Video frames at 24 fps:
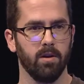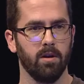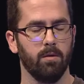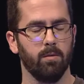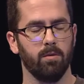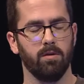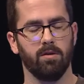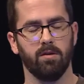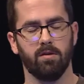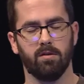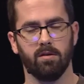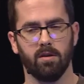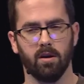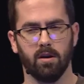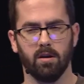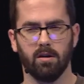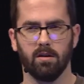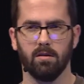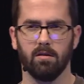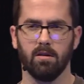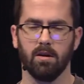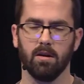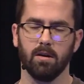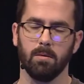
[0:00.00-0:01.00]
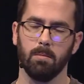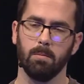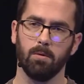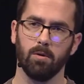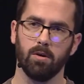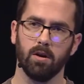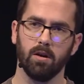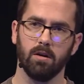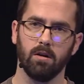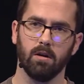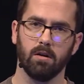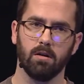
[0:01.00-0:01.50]
which is kind of like
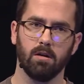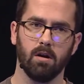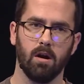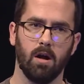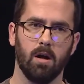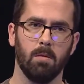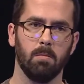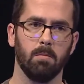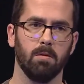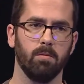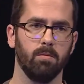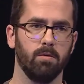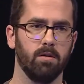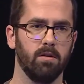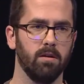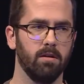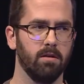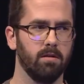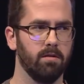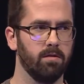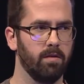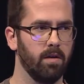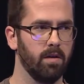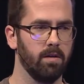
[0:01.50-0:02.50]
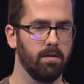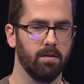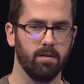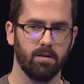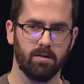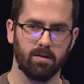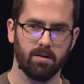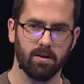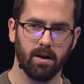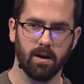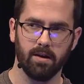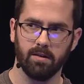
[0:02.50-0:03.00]
Booking.com, but with the interface of
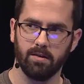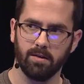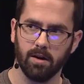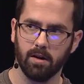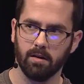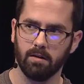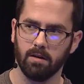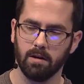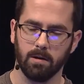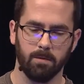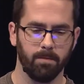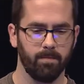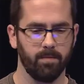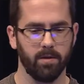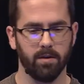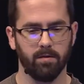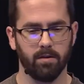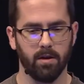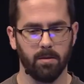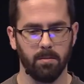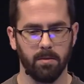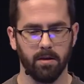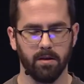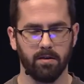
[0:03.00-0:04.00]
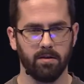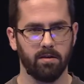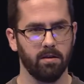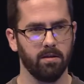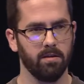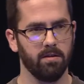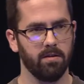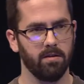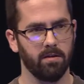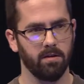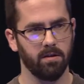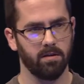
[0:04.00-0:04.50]
Skyscanner, if that makes sense.